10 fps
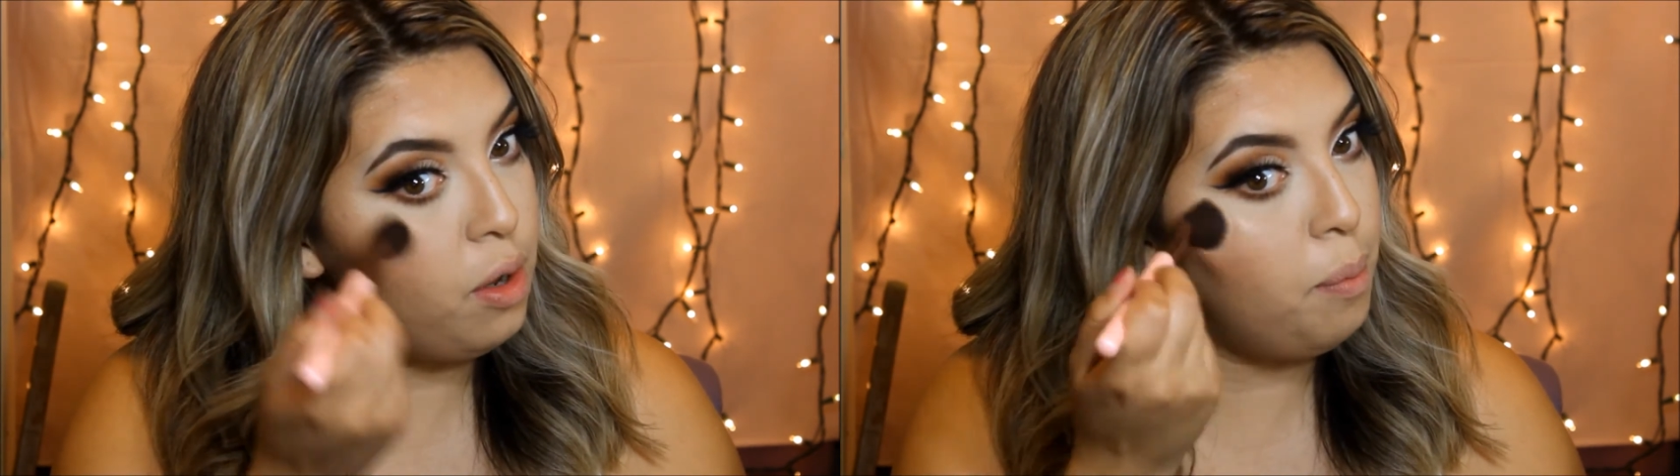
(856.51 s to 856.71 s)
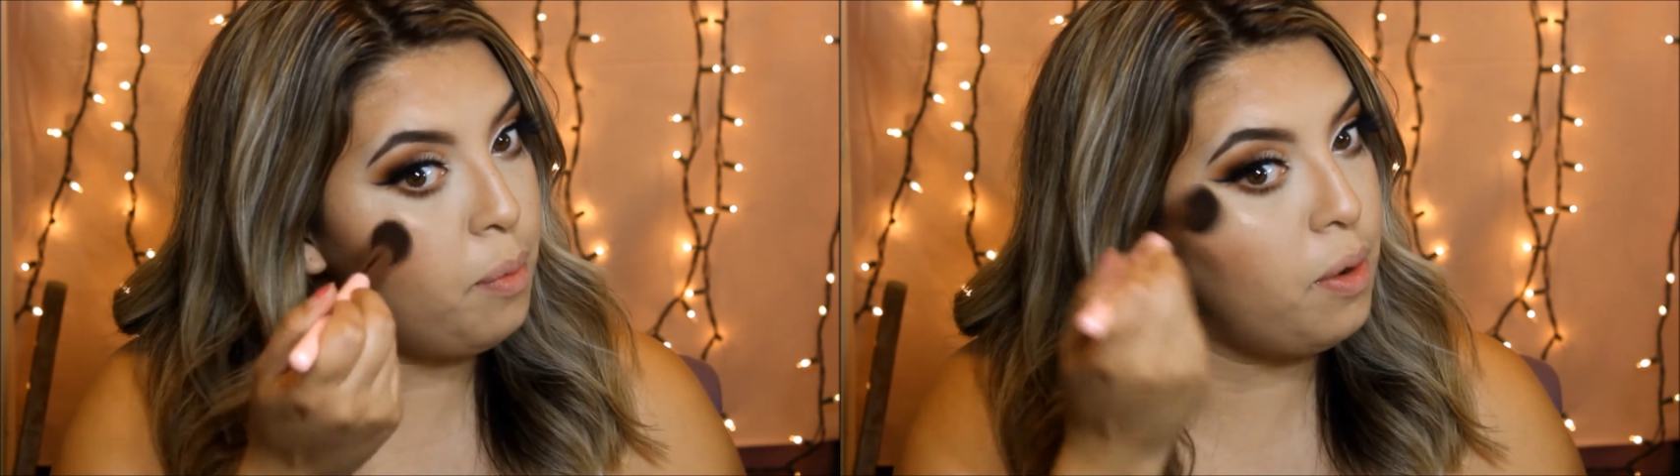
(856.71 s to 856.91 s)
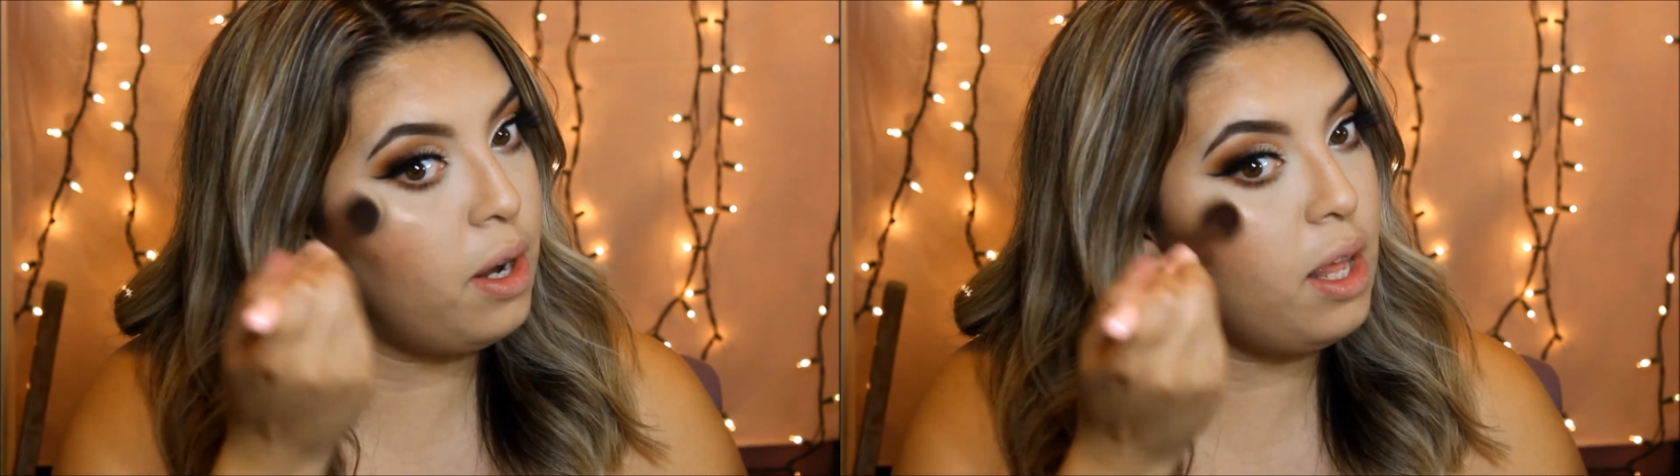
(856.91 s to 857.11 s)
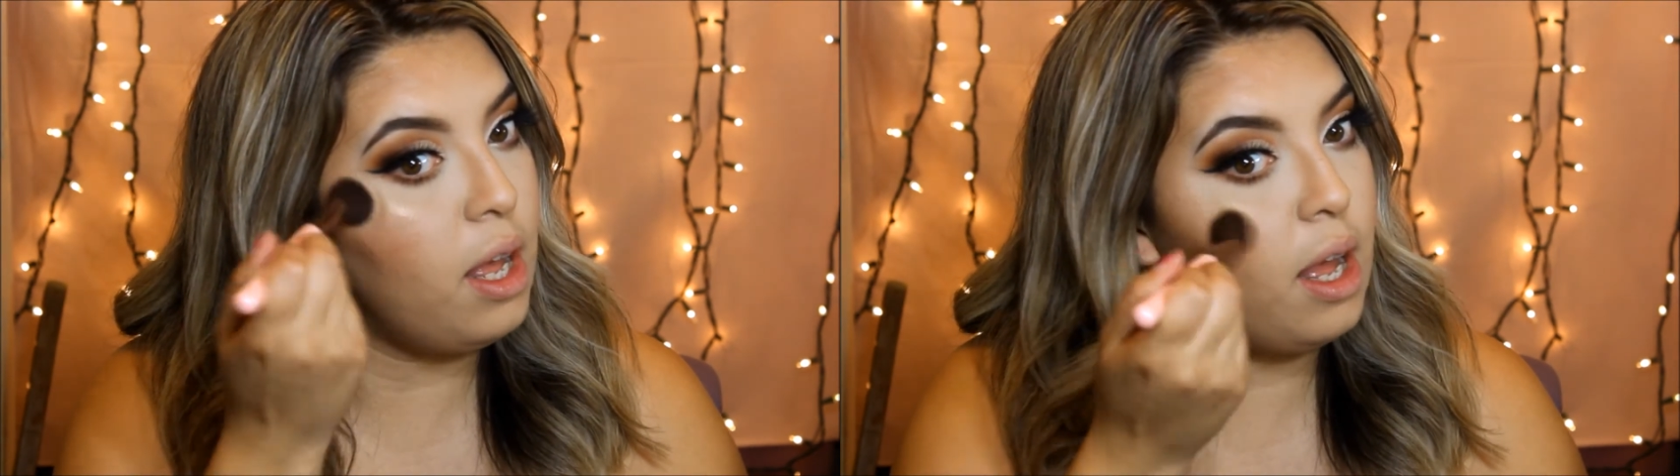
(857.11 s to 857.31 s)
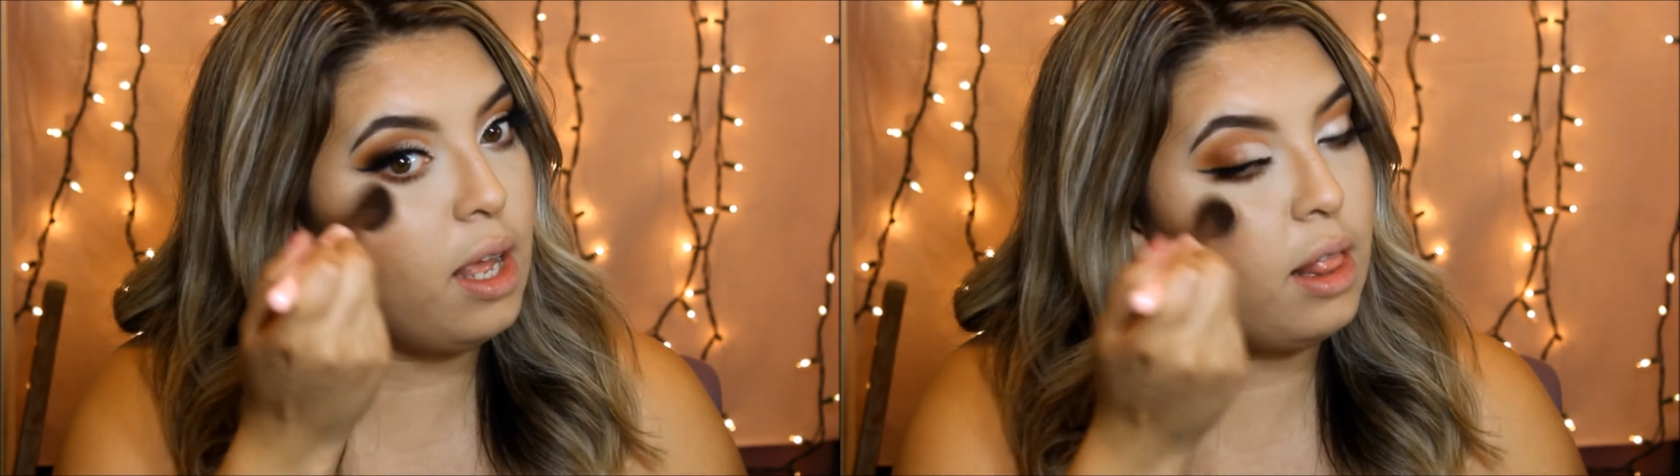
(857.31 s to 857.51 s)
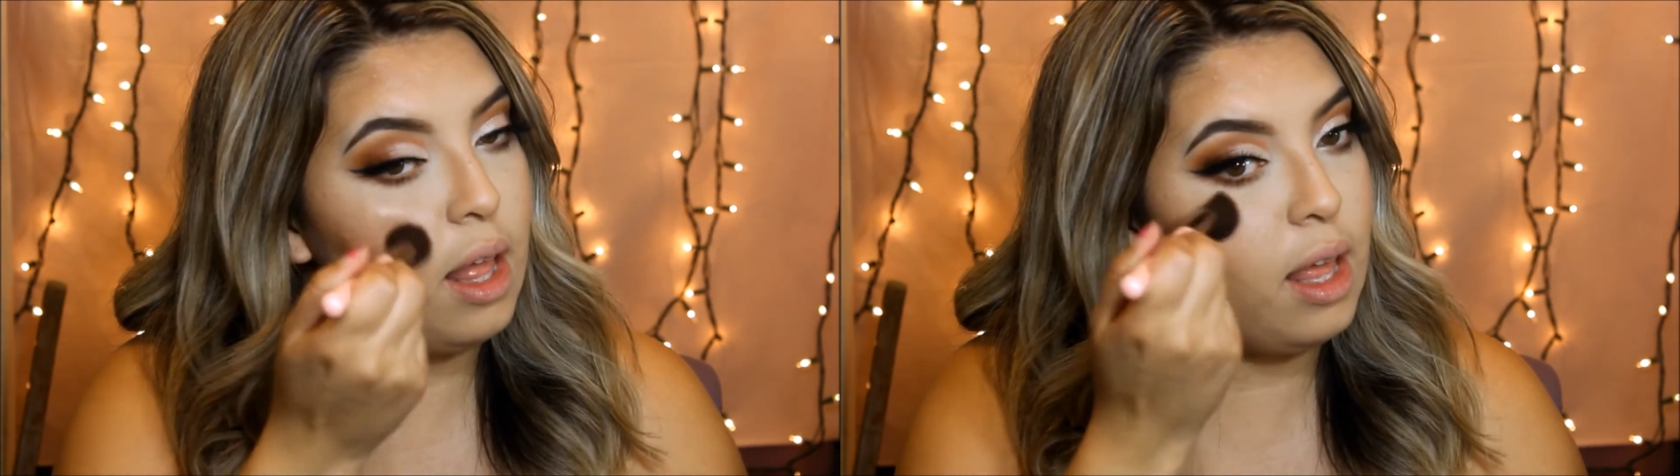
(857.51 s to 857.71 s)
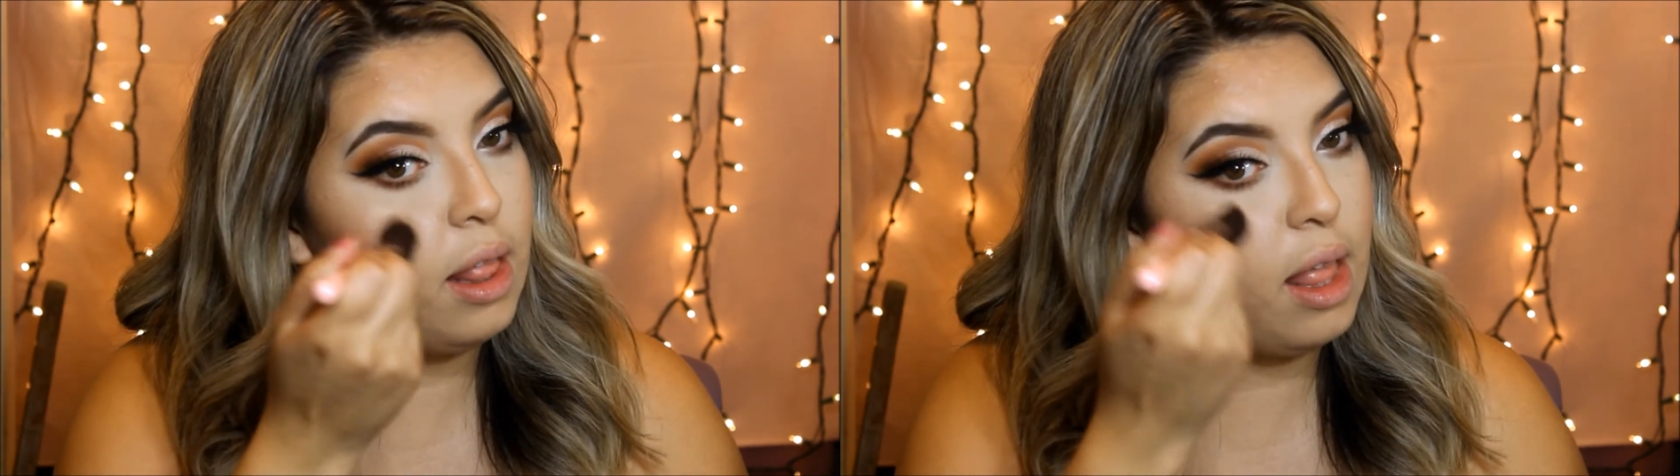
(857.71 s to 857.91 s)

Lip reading: a pretty highlight.